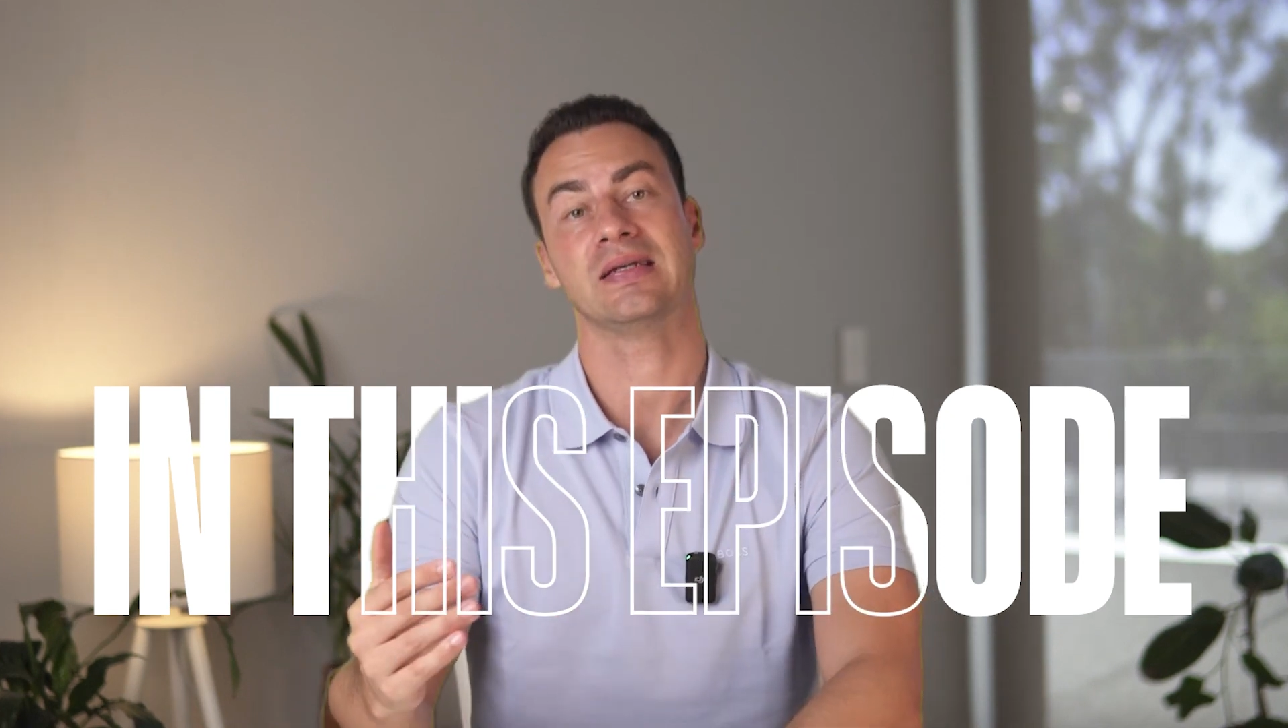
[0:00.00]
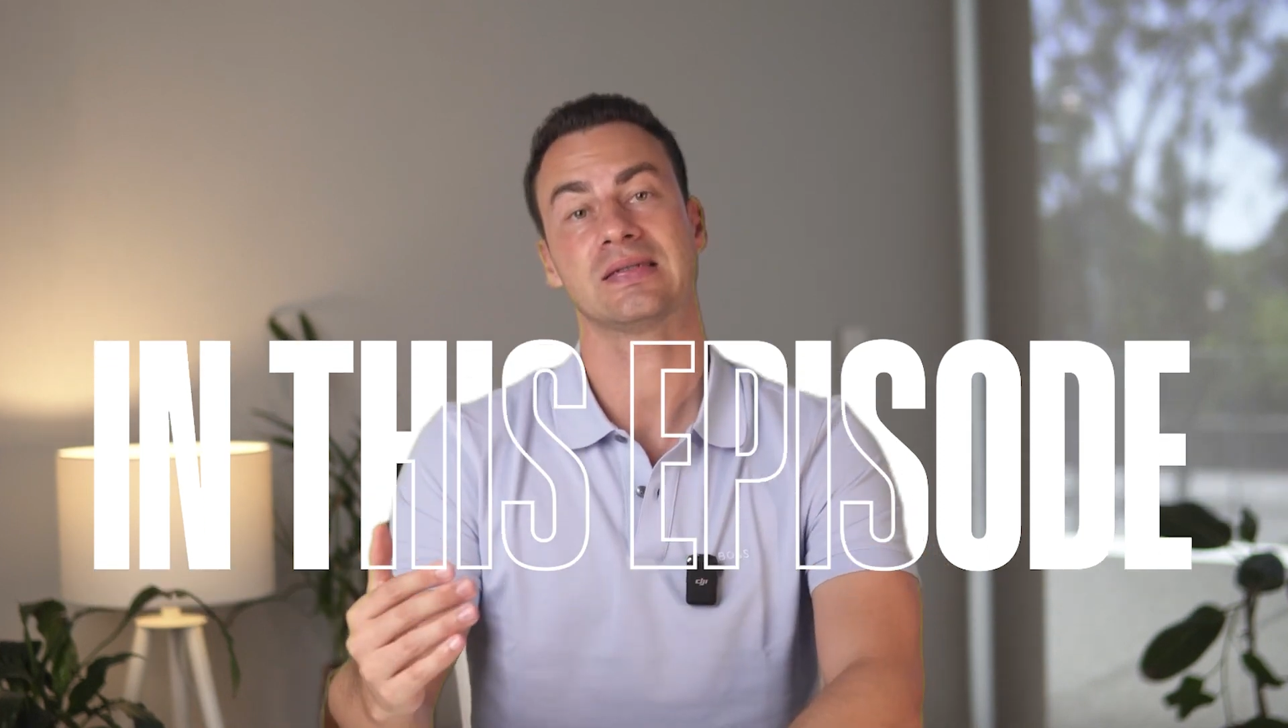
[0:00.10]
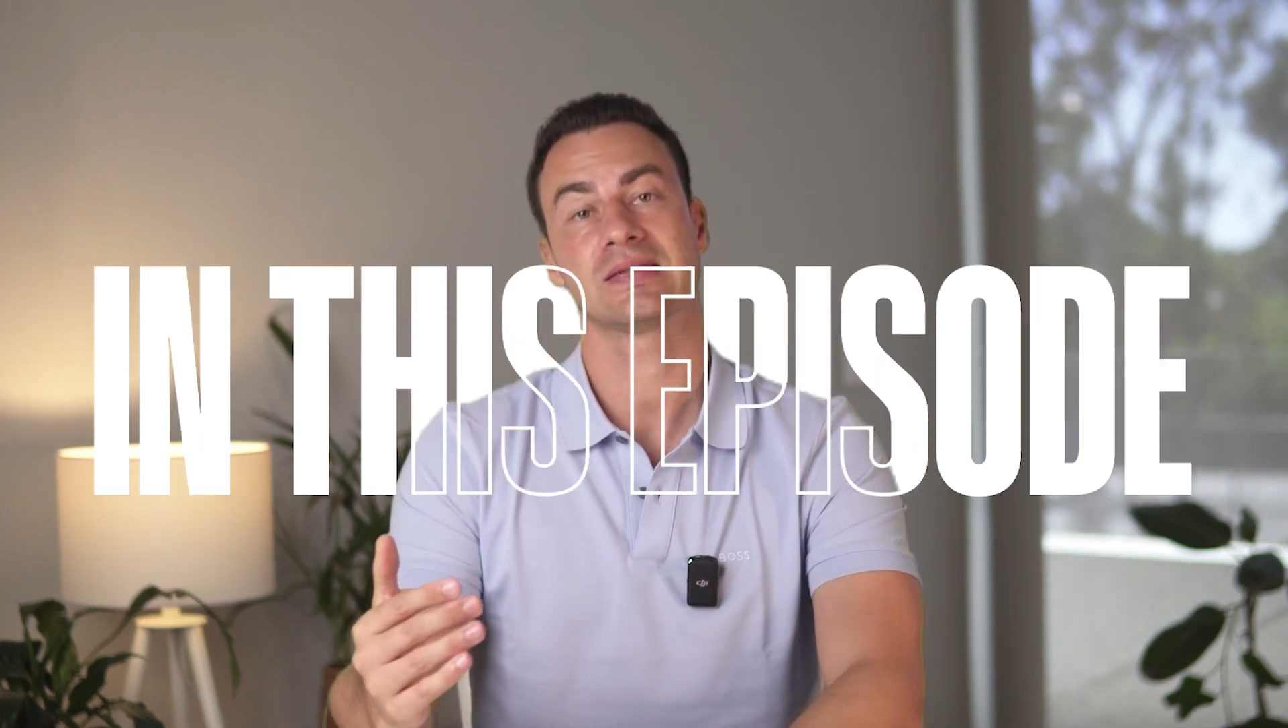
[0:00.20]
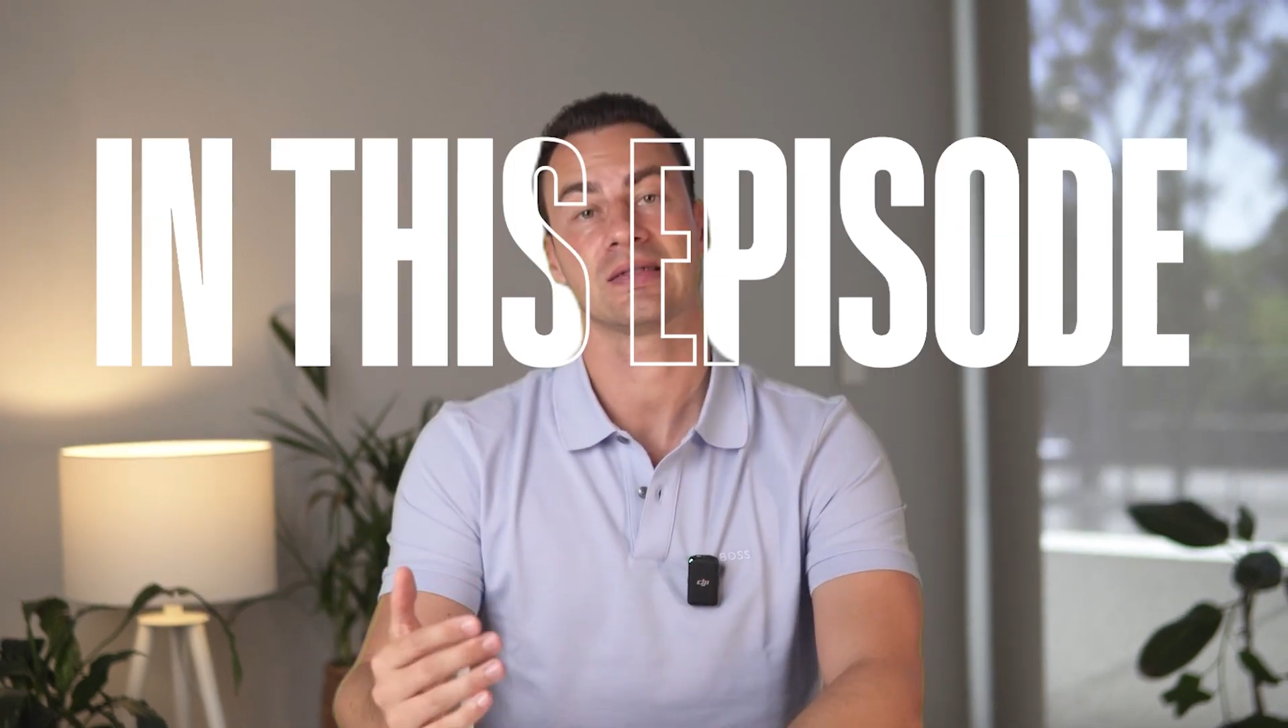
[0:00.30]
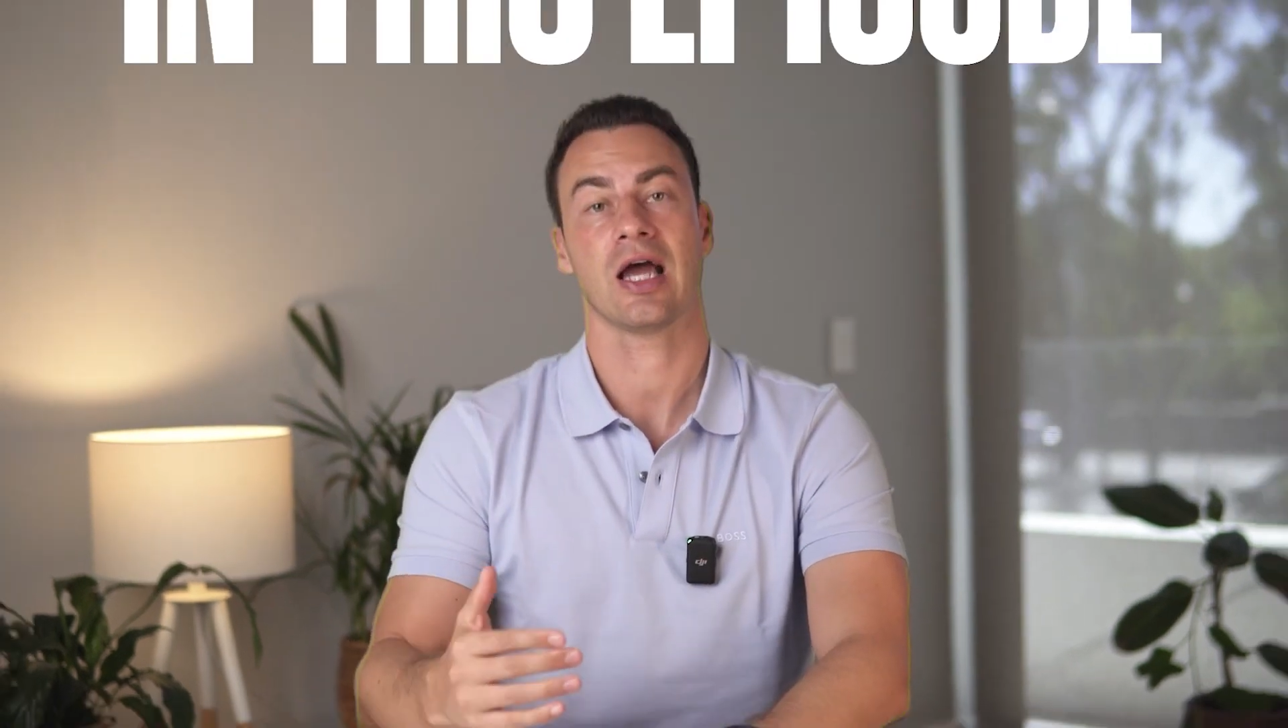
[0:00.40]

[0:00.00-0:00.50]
is